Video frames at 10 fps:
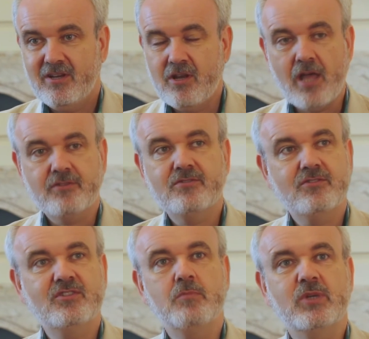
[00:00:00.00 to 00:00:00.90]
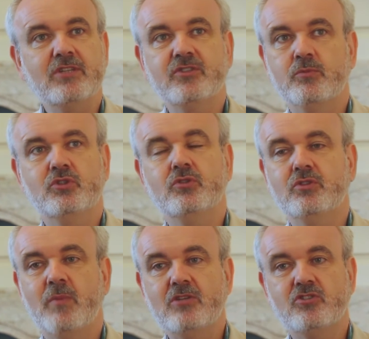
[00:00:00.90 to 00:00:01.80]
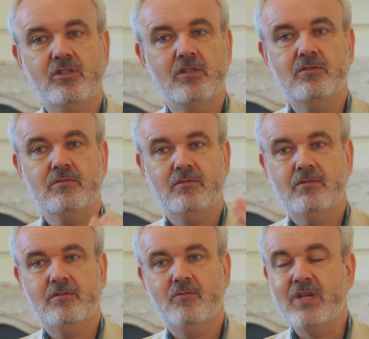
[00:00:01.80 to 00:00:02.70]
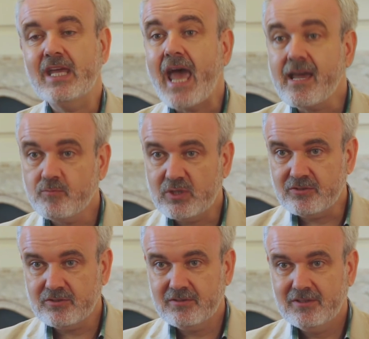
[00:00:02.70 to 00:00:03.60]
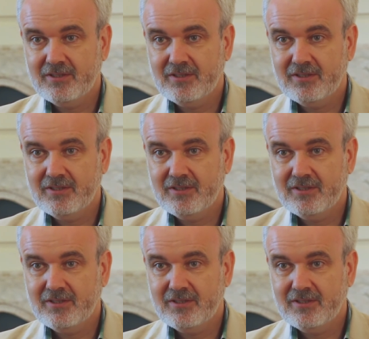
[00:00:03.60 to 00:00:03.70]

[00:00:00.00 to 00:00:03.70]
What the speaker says: not simply some two-dimensional reenactment